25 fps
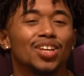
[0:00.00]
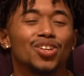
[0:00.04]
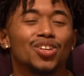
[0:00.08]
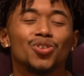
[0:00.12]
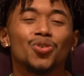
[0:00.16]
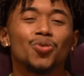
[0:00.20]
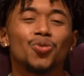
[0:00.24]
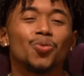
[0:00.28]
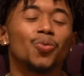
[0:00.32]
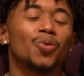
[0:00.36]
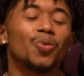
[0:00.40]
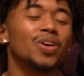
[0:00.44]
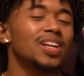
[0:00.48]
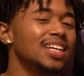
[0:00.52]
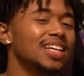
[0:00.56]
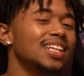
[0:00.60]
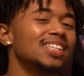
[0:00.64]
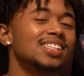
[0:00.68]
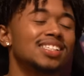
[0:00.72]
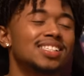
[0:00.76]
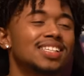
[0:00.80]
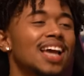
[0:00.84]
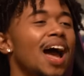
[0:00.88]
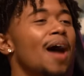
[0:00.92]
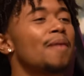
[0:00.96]
you really
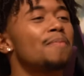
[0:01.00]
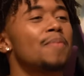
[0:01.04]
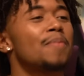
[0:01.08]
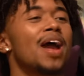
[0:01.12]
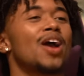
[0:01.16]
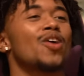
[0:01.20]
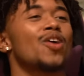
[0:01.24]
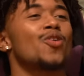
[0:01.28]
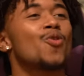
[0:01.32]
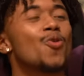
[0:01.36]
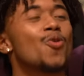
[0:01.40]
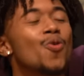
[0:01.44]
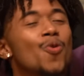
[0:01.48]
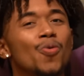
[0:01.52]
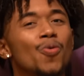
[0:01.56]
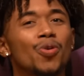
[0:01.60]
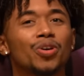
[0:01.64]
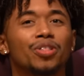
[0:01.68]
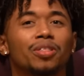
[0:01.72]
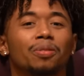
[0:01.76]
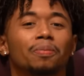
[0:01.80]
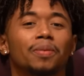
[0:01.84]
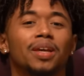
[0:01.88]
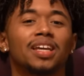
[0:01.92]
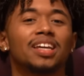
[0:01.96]
just got back cool
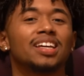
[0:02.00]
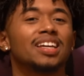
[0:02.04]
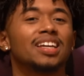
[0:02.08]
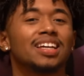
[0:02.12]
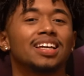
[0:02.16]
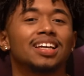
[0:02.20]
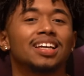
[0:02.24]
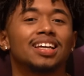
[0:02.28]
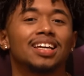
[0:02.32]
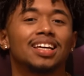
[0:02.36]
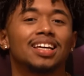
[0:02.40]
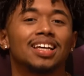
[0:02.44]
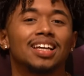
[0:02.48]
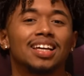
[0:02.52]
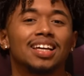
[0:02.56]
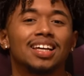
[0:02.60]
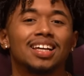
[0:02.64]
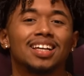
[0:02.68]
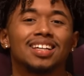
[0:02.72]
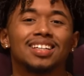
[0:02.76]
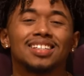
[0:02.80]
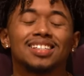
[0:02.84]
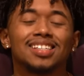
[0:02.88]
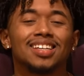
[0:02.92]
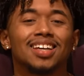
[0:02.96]
with me
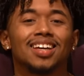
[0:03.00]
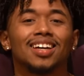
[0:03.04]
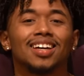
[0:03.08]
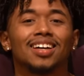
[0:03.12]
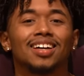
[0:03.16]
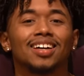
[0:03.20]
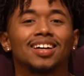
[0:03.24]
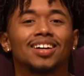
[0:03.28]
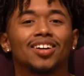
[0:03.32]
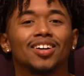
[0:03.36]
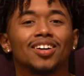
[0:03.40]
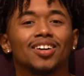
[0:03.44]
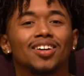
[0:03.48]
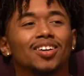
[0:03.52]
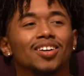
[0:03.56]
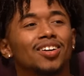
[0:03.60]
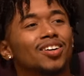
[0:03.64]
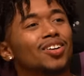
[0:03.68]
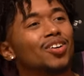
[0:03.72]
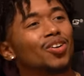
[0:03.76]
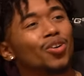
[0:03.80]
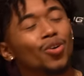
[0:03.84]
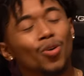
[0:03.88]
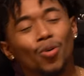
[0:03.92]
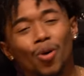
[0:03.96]
to
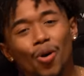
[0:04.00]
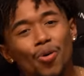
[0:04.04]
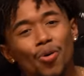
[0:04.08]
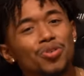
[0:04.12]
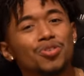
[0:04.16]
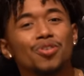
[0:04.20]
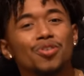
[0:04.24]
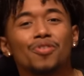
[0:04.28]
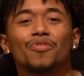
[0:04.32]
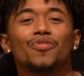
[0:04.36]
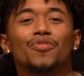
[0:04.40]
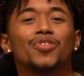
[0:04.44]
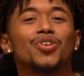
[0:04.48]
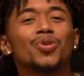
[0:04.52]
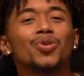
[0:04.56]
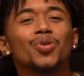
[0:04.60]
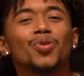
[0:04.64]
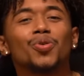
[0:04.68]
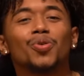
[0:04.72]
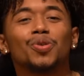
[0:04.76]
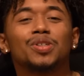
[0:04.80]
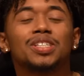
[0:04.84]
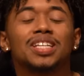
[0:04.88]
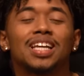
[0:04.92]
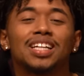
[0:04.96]
grow your
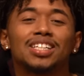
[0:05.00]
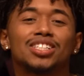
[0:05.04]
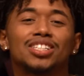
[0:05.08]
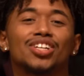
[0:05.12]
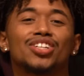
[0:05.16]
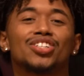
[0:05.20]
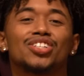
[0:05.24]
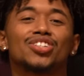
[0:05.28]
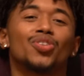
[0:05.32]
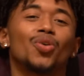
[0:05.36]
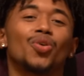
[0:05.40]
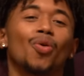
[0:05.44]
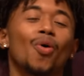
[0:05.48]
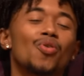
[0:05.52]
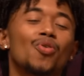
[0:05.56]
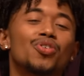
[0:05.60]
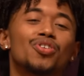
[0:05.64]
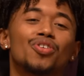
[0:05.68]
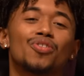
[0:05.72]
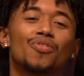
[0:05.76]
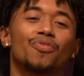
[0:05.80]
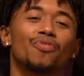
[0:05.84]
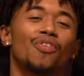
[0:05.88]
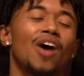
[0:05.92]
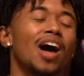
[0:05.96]
views and just grow
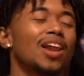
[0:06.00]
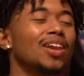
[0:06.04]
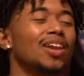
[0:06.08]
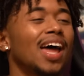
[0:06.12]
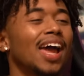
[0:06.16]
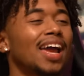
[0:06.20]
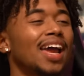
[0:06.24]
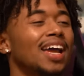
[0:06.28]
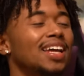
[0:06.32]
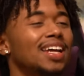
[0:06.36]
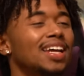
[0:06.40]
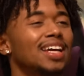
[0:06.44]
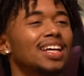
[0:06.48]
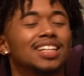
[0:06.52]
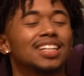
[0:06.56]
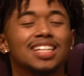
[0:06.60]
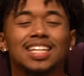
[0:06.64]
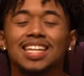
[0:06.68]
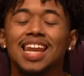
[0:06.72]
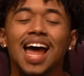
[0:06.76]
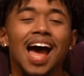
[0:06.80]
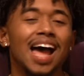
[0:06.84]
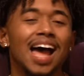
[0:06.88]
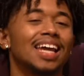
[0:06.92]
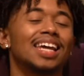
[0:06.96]
your thought, like
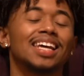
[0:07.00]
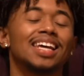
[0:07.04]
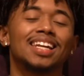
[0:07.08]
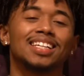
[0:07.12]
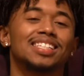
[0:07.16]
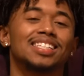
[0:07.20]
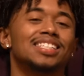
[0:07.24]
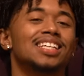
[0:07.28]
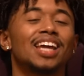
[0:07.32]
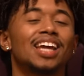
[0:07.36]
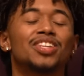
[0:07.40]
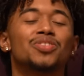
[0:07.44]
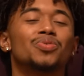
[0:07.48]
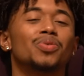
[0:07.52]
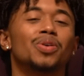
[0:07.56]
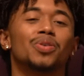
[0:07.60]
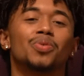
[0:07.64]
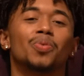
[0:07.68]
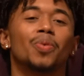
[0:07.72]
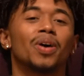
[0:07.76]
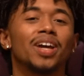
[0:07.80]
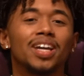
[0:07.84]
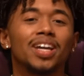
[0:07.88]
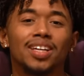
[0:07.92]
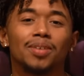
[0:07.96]
not in a
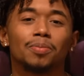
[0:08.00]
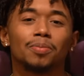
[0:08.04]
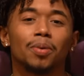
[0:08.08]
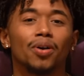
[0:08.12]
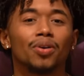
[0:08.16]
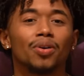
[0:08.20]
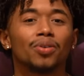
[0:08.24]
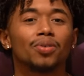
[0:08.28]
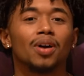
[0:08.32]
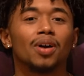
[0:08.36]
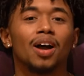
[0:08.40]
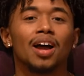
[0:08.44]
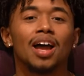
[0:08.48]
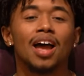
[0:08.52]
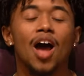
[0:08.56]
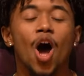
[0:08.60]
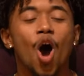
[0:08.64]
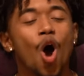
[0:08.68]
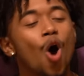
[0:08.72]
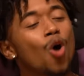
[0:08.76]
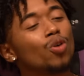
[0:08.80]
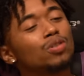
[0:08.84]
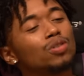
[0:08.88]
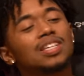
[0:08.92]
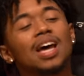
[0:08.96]
genuine way, bro.
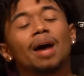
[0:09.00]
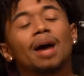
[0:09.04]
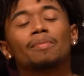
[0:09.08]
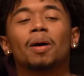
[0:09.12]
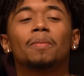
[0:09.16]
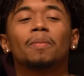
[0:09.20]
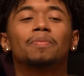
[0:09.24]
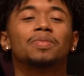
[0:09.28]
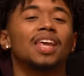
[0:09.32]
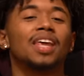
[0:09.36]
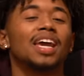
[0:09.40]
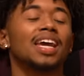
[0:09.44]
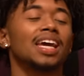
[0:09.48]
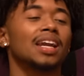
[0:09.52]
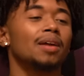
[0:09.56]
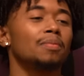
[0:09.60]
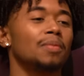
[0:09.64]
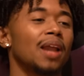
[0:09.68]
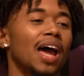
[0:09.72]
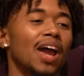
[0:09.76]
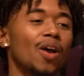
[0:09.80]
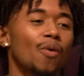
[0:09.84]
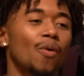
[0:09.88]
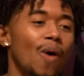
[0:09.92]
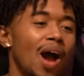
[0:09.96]
Whole time I'm thinking, I'm
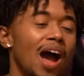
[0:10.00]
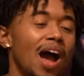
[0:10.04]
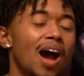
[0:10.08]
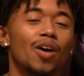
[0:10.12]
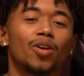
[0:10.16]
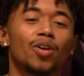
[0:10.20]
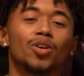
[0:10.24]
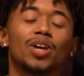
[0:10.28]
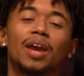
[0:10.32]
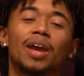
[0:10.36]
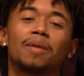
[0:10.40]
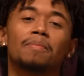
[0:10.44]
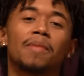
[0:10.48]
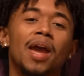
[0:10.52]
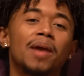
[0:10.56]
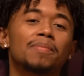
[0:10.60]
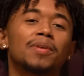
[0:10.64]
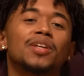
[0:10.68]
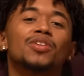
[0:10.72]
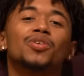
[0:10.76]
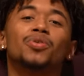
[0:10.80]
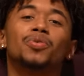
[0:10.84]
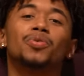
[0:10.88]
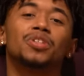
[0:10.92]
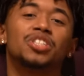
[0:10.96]
like, wow, okay,
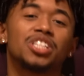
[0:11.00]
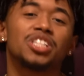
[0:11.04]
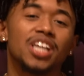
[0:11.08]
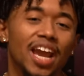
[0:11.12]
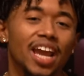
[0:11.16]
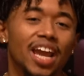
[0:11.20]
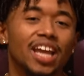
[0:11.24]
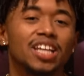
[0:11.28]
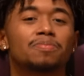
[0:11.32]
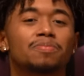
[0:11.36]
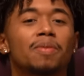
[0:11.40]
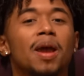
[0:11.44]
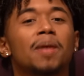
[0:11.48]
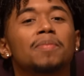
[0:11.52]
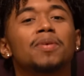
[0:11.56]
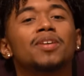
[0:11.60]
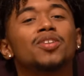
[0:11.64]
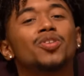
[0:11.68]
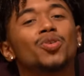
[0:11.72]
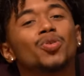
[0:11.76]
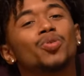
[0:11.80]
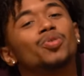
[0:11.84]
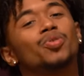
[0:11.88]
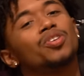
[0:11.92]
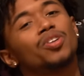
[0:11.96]
maybe do change, maybe
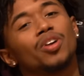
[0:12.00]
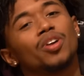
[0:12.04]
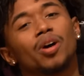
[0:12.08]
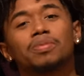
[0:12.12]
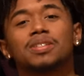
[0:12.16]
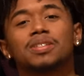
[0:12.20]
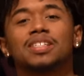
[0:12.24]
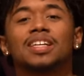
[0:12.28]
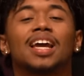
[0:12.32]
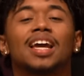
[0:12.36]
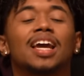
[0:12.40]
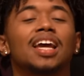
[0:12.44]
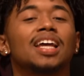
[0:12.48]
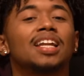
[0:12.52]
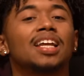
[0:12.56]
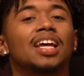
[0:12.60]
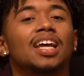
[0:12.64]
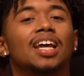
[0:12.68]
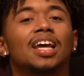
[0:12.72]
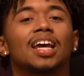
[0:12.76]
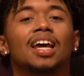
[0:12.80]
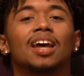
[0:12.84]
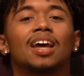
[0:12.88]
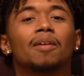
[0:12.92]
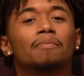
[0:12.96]
do, you know what I'm saying?
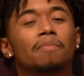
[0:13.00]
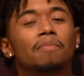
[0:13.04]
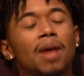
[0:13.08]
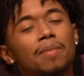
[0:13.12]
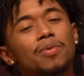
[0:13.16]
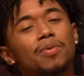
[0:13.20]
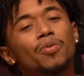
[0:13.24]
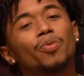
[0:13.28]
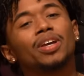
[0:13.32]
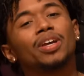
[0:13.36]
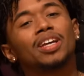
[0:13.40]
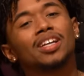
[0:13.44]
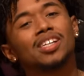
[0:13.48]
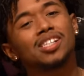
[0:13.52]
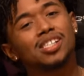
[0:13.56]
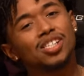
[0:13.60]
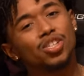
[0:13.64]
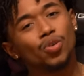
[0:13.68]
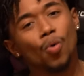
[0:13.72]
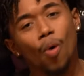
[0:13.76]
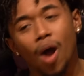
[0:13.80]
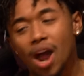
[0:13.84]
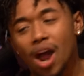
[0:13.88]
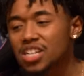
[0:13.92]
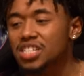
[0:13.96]
Maybe we can
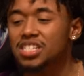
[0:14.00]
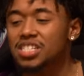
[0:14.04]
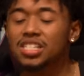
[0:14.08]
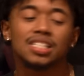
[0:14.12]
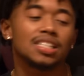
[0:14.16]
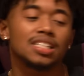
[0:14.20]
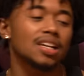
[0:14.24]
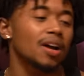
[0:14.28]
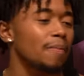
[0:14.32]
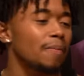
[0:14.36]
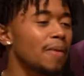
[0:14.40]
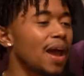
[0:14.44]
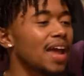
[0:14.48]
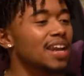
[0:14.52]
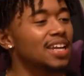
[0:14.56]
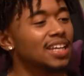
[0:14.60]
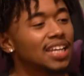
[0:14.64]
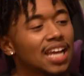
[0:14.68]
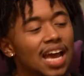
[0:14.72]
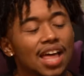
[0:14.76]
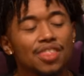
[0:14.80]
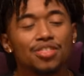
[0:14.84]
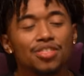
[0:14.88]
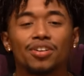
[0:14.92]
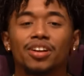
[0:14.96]
just squash this, come back
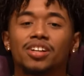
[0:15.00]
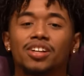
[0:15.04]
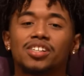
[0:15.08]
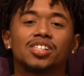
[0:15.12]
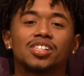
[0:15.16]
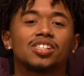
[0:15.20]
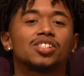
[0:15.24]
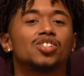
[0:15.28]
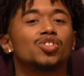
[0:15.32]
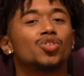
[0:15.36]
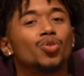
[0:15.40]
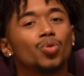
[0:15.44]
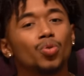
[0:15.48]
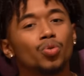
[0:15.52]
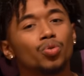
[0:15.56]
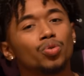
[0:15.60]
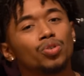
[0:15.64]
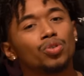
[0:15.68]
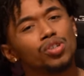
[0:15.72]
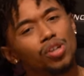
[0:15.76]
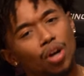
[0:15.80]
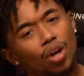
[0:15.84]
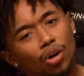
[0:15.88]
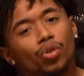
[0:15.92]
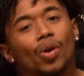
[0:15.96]
together and just do,
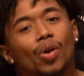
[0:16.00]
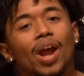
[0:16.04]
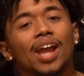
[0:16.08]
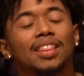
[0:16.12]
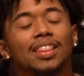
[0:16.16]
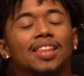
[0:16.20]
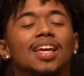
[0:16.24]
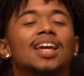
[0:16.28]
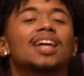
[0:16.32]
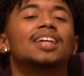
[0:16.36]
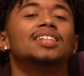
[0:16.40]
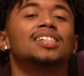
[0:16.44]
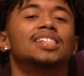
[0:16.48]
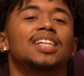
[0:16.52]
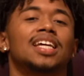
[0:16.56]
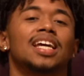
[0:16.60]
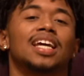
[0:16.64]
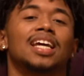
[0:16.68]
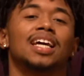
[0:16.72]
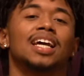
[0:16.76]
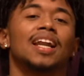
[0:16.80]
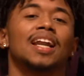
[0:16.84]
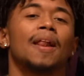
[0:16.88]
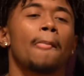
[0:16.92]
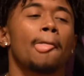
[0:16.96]
you know, great things
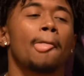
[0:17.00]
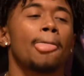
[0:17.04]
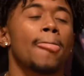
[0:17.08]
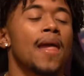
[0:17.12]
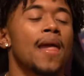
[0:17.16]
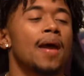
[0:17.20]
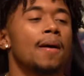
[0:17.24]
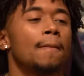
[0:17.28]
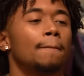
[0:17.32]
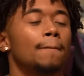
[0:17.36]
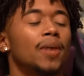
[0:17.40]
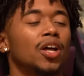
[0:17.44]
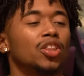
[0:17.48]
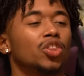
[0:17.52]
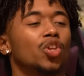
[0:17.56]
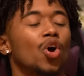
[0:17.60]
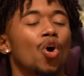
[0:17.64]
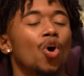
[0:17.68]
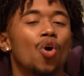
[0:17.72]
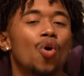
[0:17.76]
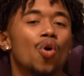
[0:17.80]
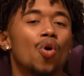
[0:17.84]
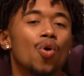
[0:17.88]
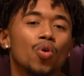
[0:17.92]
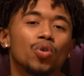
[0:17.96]
again. But the
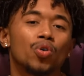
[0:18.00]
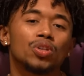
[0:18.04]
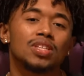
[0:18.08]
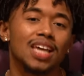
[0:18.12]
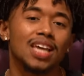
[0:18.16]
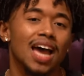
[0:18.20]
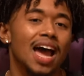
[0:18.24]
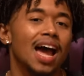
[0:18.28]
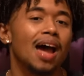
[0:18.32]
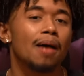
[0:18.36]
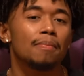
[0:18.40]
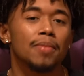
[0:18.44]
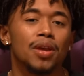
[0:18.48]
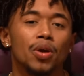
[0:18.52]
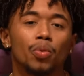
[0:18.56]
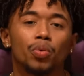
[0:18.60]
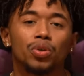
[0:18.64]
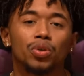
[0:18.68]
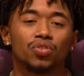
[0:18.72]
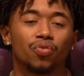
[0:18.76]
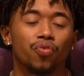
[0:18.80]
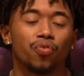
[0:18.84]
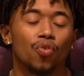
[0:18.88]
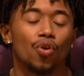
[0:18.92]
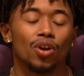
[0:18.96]
whole time it
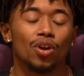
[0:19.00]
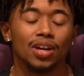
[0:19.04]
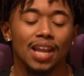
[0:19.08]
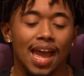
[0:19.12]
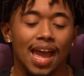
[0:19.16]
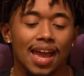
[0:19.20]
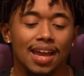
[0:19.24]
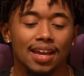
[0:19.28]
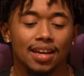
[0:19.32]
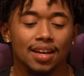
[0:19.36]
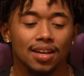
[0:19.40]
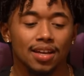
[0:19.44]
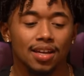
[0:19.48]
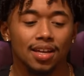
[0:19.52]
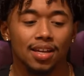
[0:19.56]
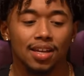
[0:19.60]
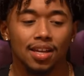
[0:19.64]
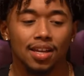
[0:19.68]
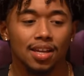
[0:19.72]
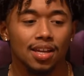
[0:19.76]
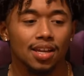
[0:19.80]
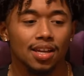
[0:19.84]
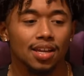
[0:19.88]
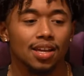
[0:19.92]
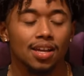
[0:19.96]
was for like
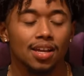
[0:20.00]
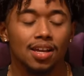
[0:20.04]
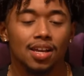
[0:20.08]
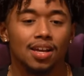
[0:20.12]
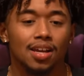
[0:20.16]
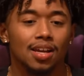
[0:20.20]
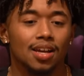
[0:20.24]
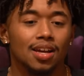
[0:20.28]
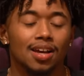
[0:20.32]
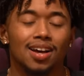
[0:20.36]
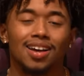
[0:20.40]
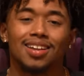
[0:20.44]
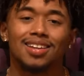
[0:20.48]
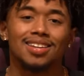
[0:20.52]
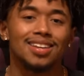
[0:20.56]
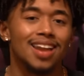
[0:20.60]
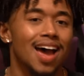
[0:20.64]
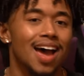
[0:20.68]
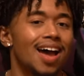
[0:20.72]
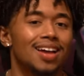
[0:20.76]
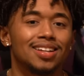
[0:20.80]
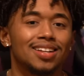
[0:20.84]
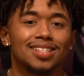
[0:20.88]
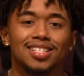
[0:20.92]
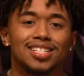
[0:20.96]
a
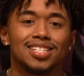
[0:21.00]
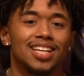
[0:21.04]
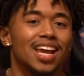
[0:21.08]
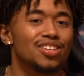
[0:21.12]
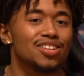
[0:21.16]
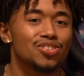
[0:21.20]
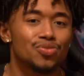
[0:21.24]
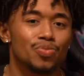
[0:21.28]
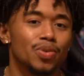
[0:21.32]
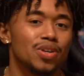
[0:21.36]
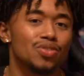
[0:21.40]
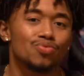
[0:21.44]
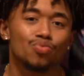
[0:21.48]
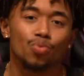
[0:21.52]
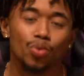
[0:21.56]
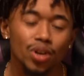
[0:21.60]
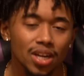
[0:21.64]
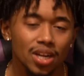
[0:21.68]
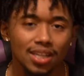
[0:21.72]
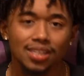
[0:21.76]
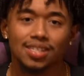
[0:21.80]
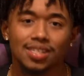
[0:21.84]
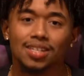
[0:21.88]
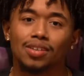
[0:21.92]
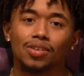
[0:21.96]
not genuine
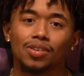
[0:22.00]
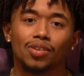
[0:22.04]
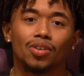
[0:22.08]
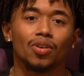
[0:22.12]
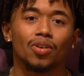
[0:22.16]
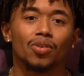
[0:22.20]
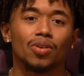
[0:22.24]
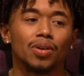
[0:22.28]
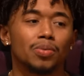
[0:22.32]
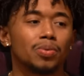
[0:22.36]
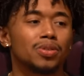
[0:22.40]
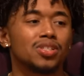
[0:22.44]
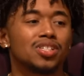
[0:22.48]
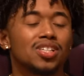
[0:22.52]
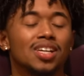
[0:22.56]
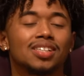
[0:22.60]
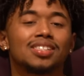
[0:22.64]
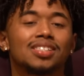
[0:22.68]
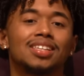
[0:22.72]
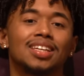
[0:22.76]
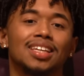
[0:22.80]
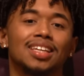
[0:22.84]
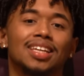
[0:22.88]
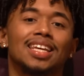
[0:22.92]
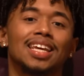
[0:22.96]
reason, you know, it was
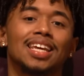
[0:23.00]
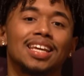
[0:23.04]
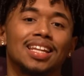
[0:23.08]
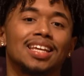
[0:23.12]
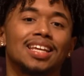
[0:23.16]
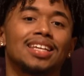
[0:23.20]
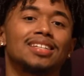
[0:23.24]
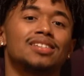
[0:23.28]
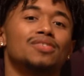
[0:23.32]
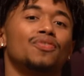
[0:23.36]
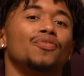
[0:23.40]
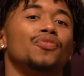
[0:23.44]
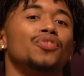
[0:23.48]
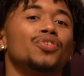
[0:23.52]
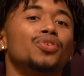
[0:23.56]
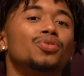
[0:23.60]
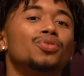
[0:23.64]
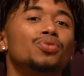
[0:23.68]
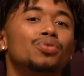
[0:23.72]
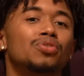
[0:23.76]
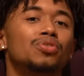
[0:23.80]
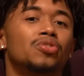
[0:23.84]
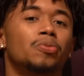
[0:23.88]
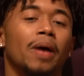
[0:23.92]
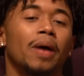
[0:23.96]
just to get his
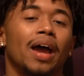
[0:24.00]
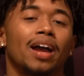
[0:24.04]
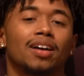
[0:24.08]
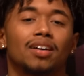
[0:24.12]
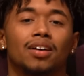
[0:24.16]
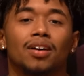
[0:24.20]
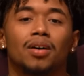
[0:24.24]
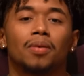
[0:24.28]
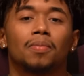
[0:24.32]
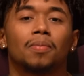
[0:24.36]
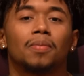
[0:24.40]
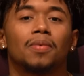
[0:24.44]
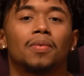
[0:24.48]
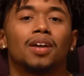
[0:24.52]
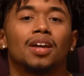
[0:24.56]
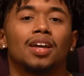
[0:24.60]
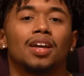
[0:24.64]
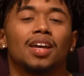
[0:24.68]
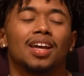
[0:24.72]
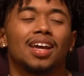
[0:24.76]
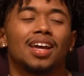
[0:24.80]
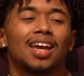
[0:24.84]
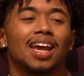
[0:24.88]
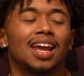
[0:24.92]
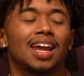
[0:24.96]
views back up.
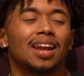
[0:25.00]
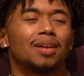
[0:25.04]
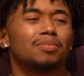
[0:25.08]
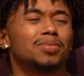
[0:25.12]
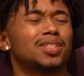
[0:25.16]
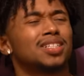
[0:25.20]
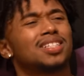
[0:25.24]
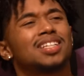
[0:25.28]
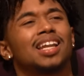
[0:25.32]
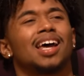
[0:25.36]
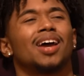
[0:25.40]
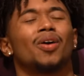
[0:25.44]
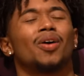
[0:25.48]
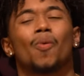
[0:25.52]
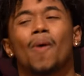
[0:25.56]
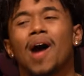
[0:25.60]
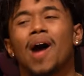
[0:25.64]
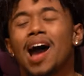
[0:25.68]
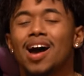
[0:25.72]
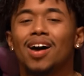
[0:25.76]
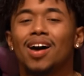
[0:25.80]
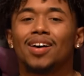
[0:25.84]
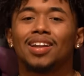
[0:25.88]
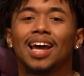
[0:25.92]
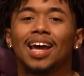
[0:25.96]
And I'm just like,
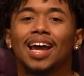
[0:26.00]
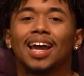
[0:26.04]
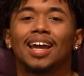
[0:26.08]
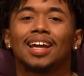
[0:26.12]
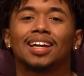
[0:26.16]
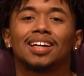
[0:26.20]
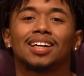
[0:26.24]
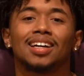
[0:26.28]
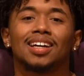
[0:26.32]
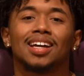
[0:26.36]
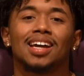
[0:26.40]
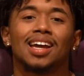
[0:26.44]
wow, like